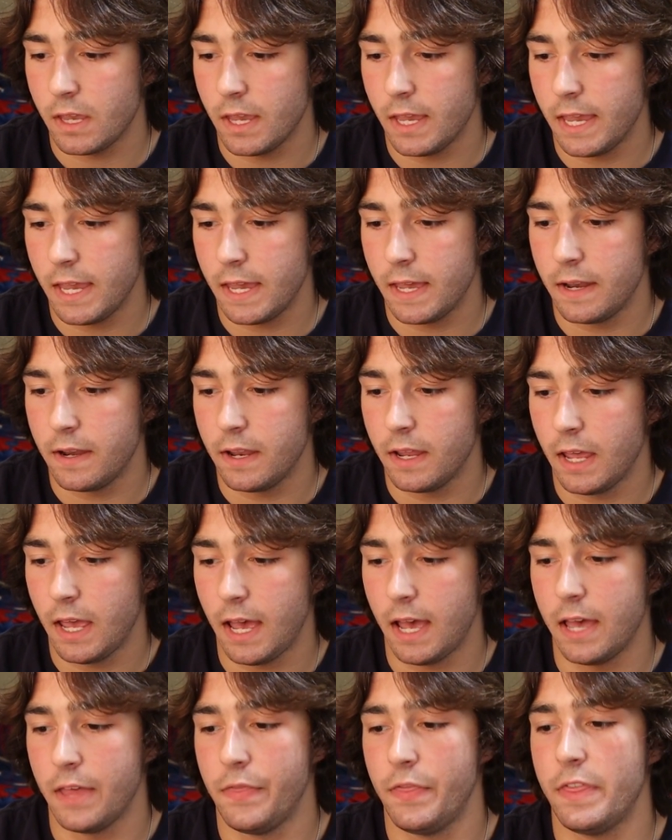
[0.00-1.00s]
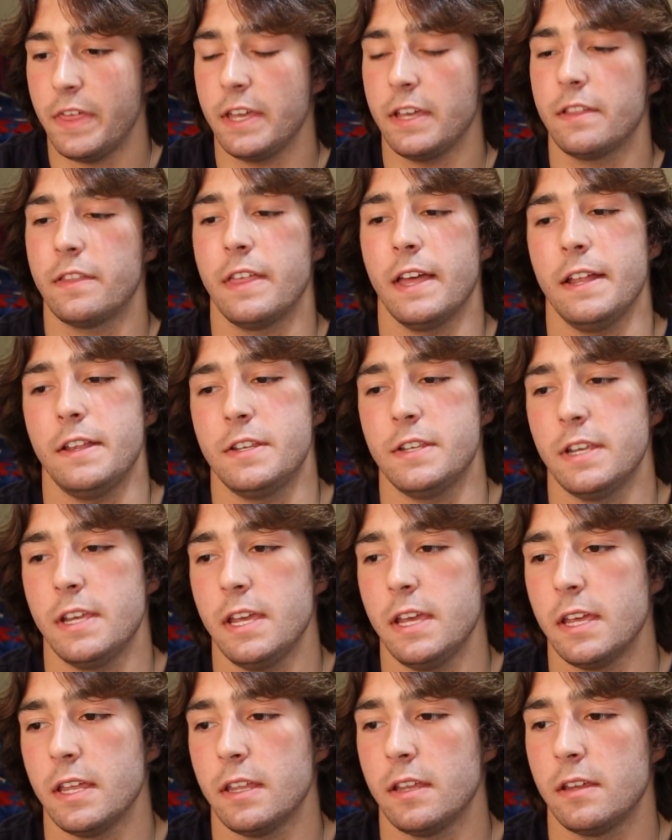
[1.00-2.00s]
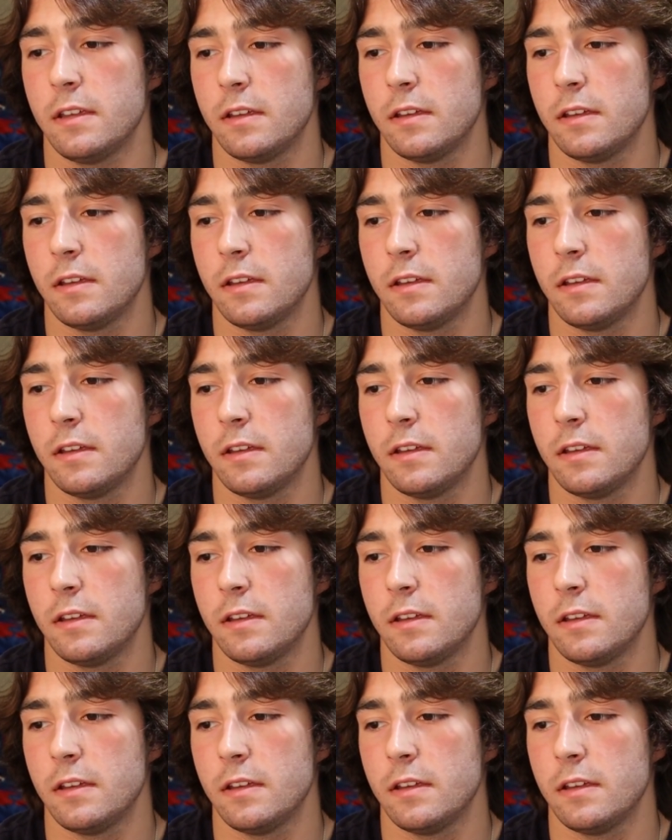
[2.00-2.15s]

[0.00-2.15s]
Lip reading: and I think that's it.